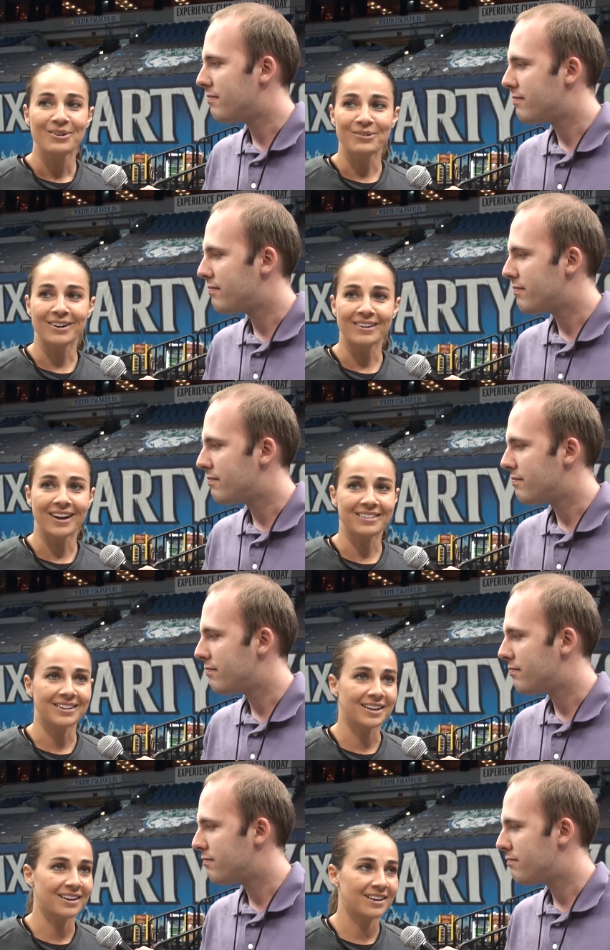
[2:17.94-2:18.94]
Speaker 1: well, I
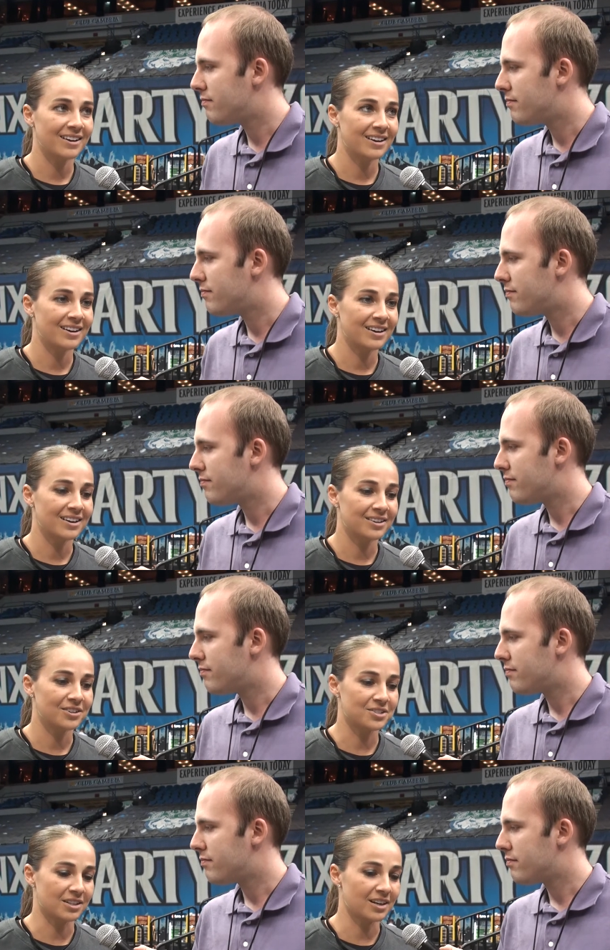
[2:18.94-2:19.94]
think uh,
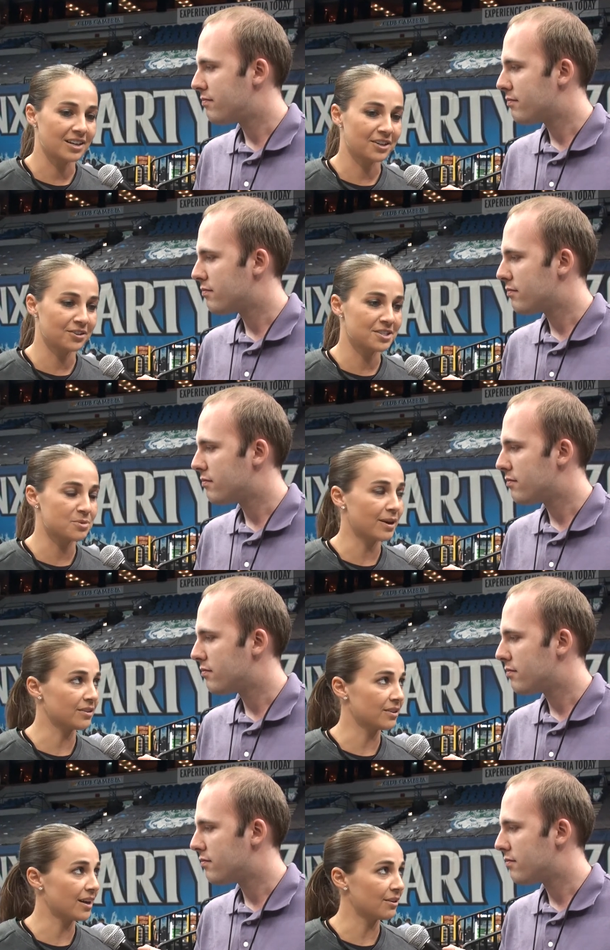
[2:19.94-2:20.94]
there's a lot of ignorance
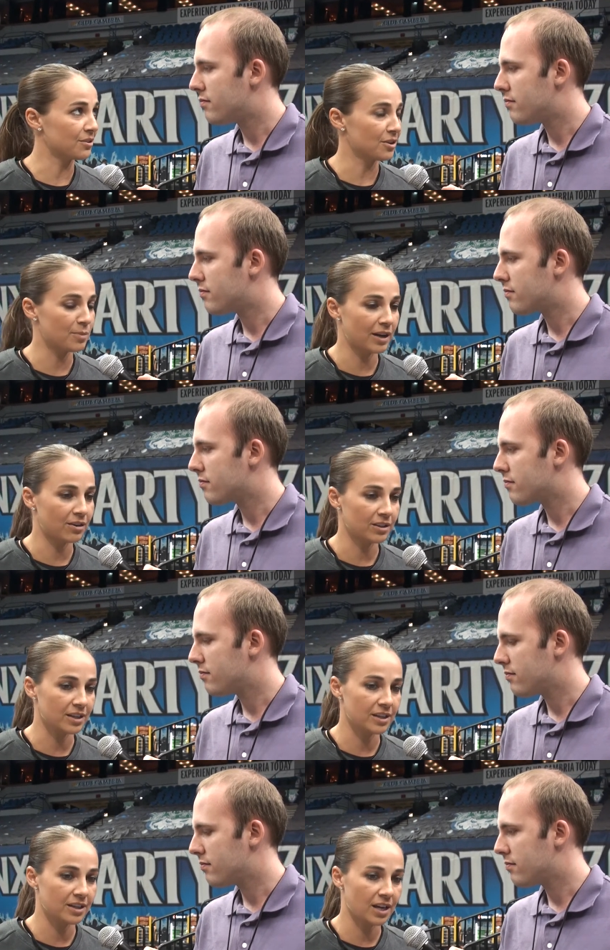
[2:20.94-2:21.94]
about the, out there about our
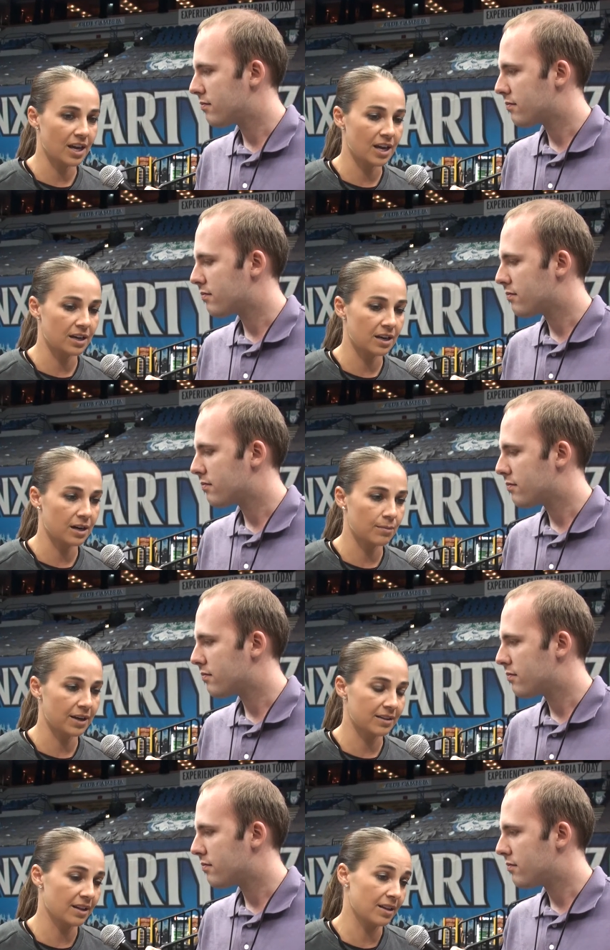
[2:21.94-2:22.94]
league, and um,
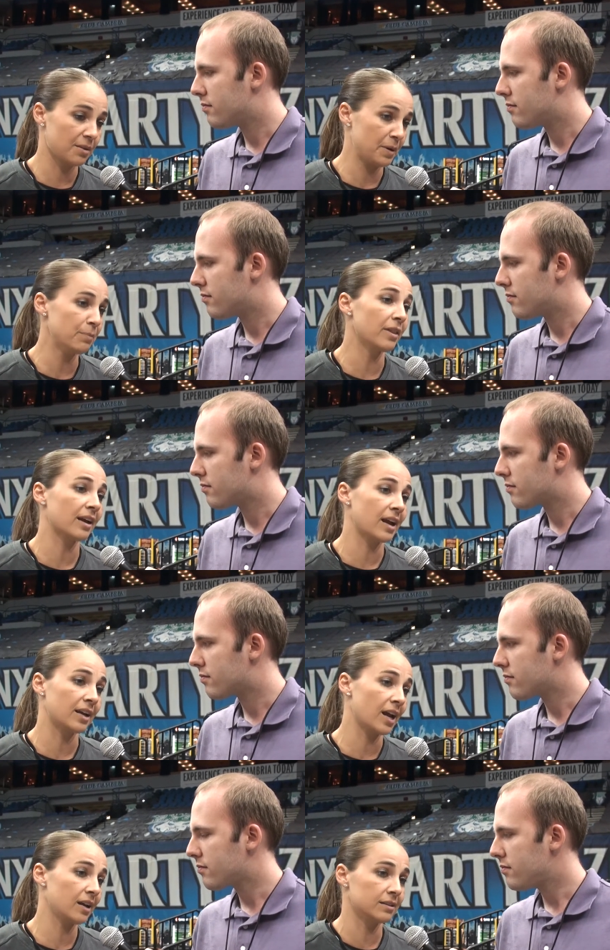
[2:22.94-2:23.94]
I think a lot of people that
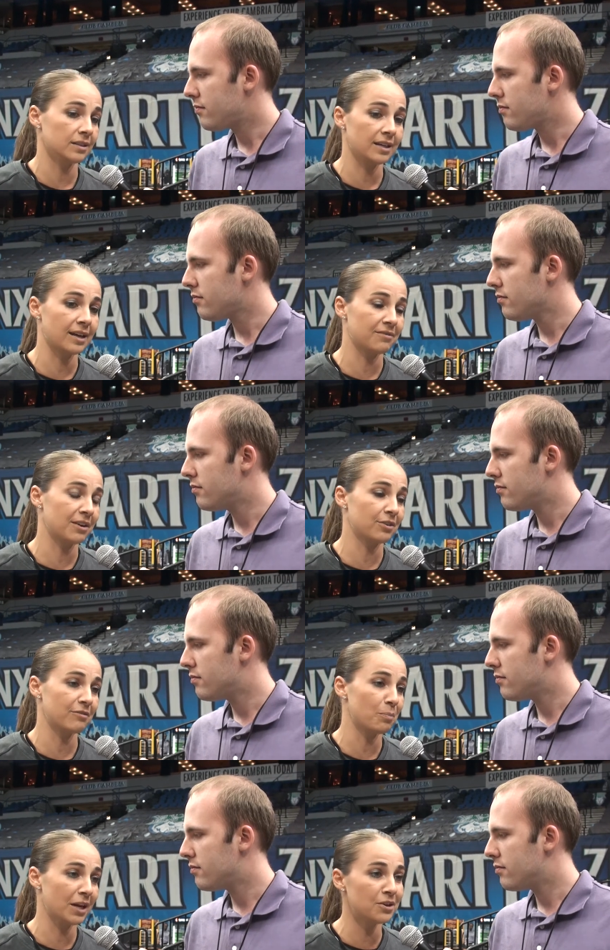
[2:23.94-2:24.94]
kind of hate on the league have never
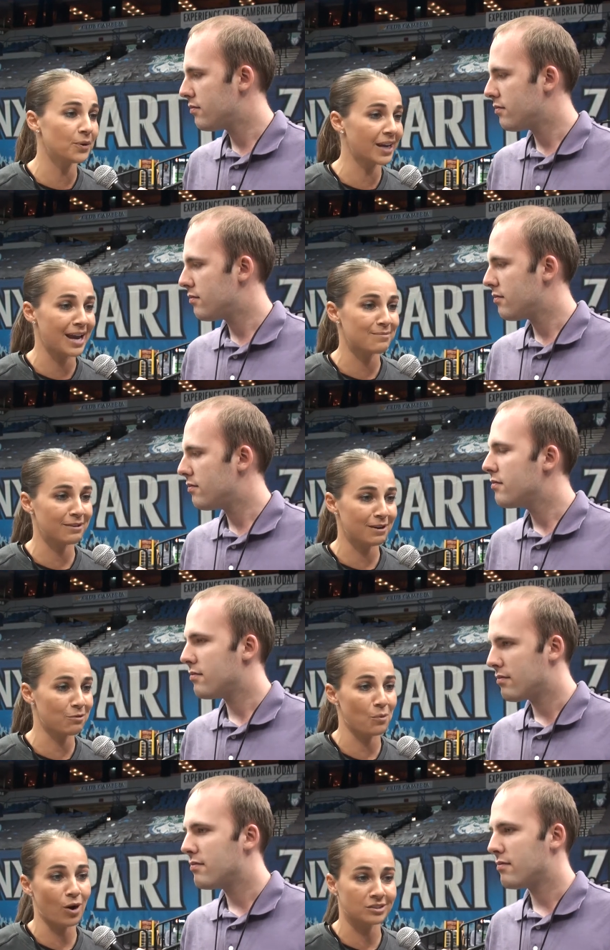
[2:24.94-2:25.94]
even been to a game. They've
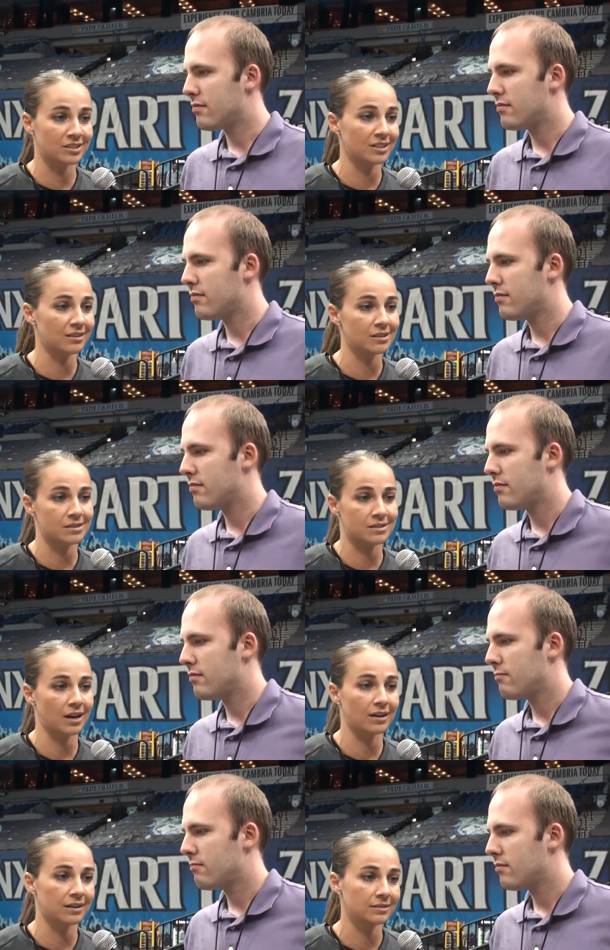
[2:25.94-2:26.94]
never watched it. They just
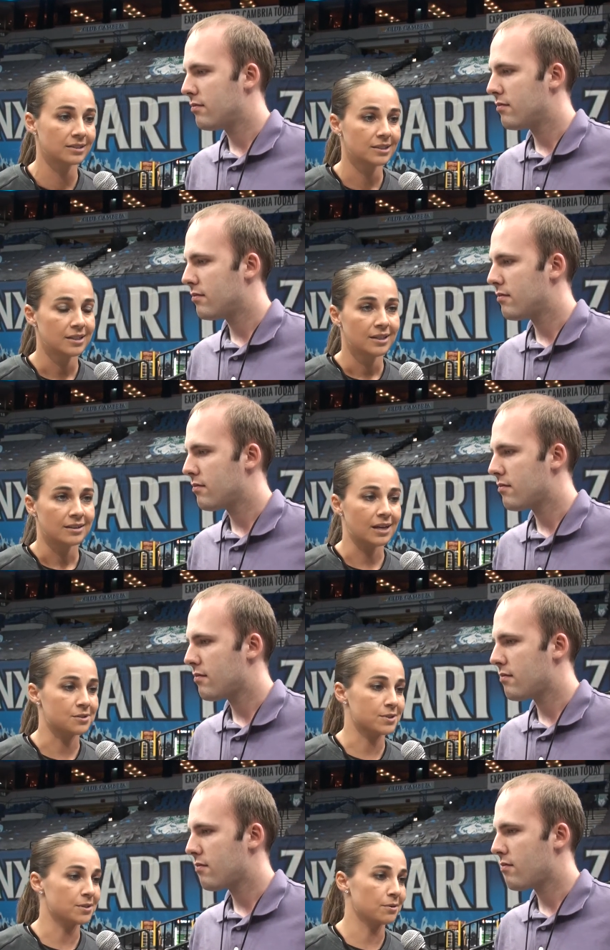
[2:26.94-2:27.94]
kind of
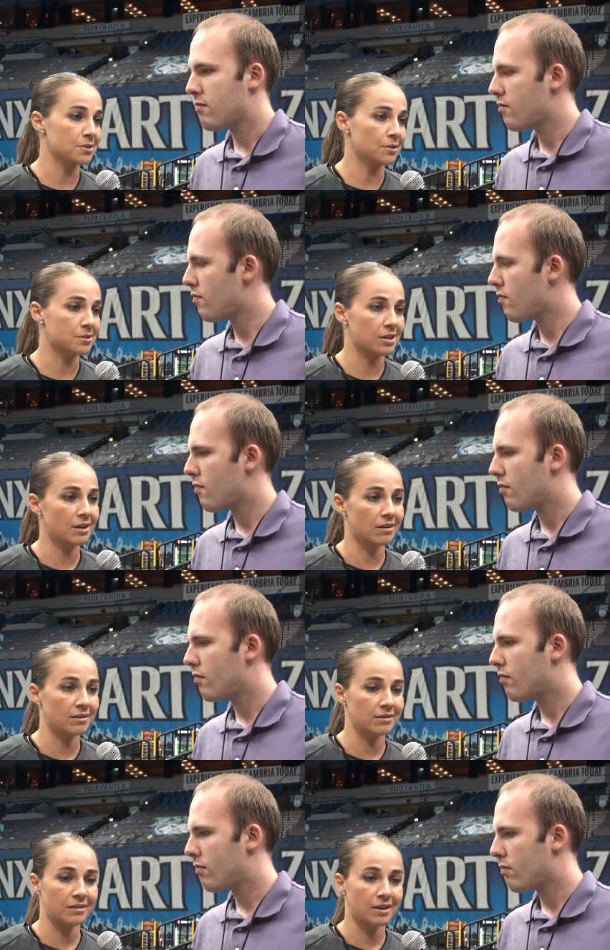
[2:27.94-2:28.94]
that's what so and so said
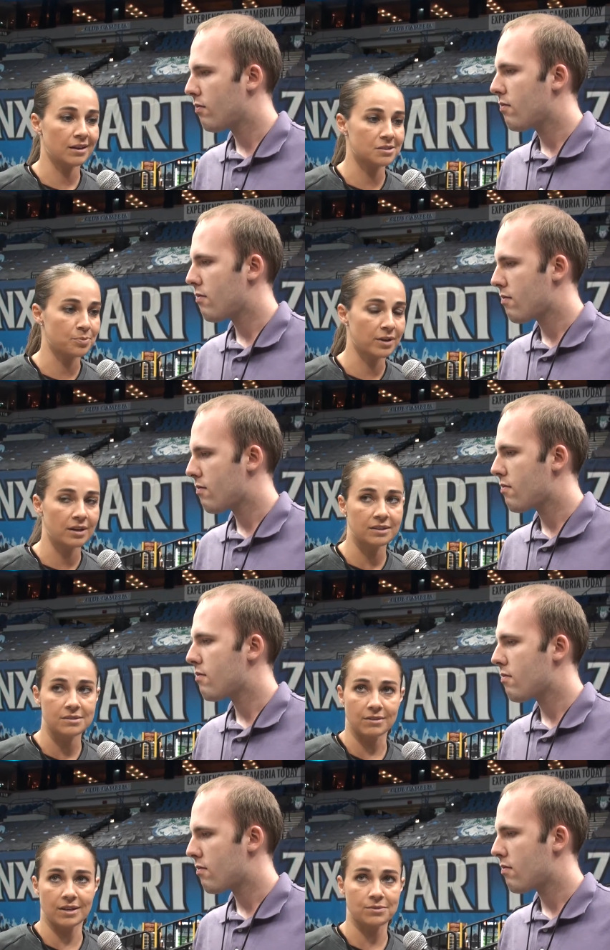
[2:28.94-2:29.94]
on ESPN,
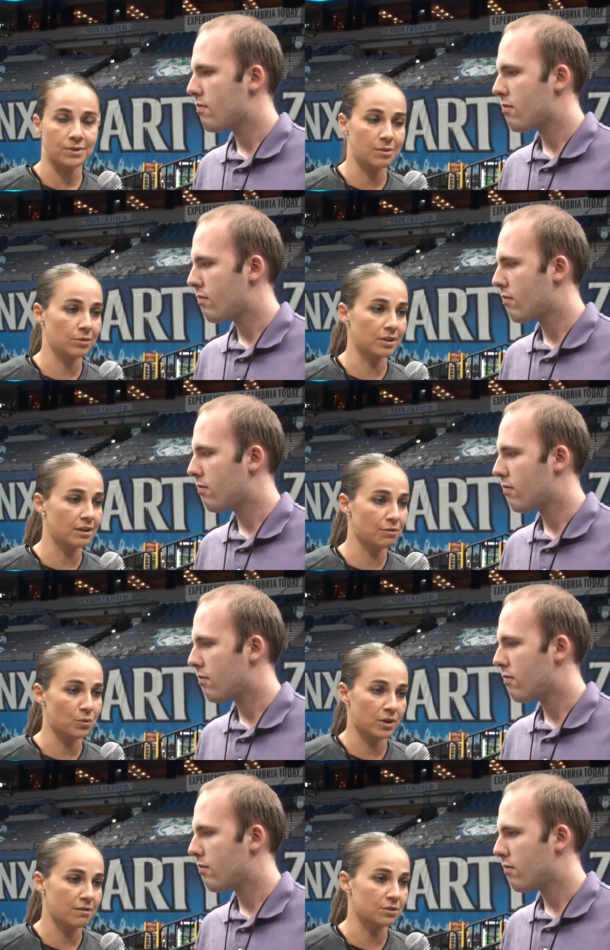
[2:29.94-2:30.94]
and so that's what they believe or
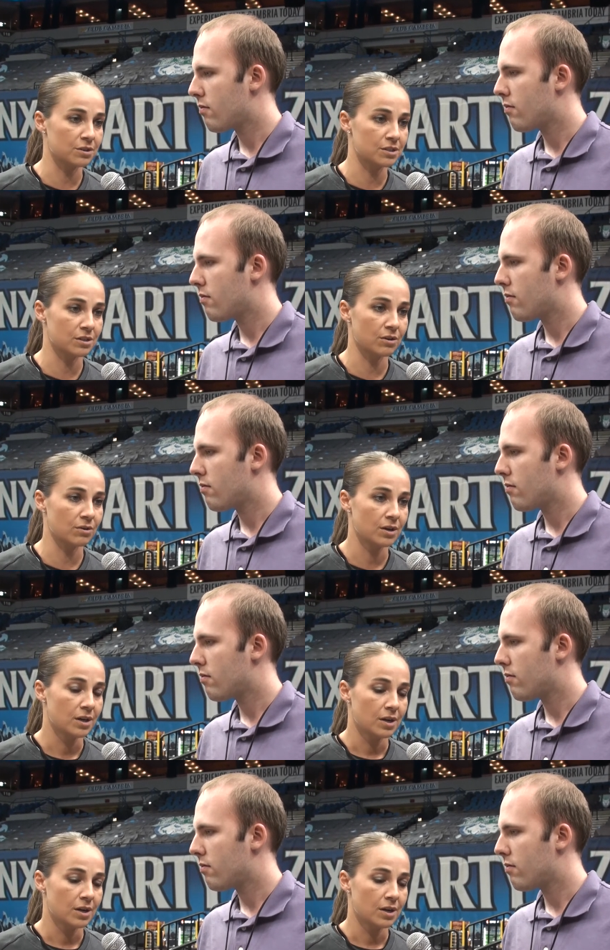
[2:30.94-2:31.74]
whatever. So.